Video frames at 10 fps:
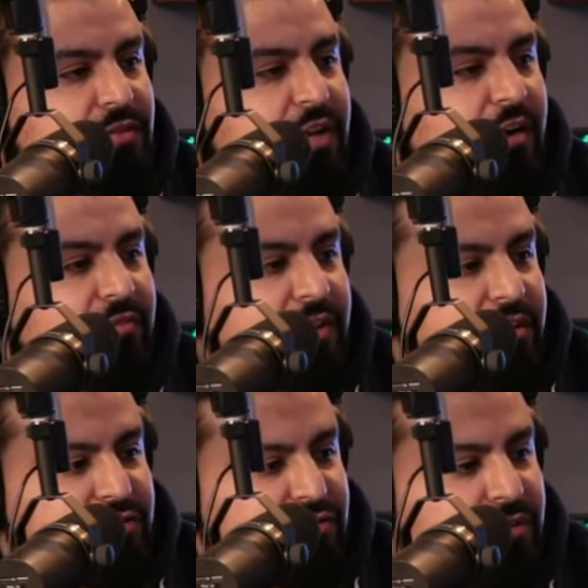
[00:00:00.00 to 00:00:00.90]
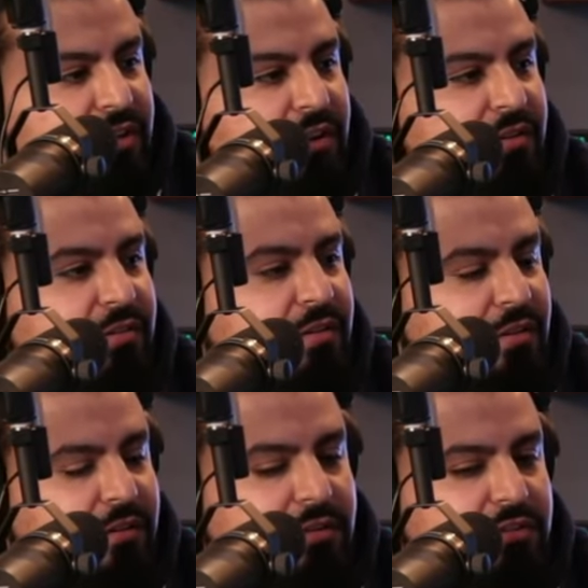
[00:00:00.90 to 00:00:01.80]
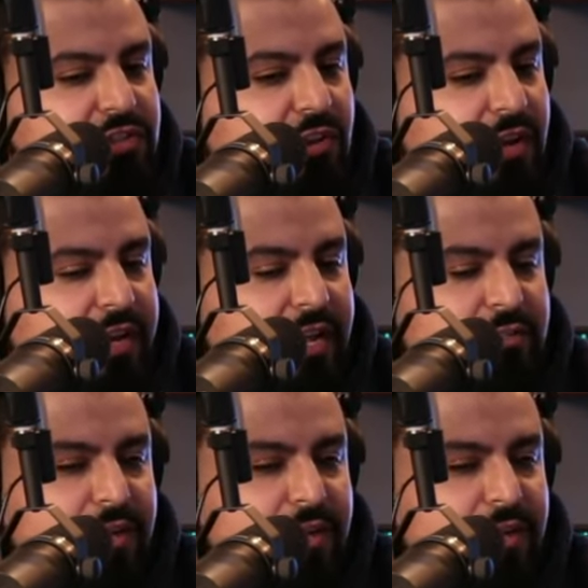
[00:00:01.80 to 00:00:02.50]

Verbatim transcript: you got rid of your studio. Yeah just talk on that,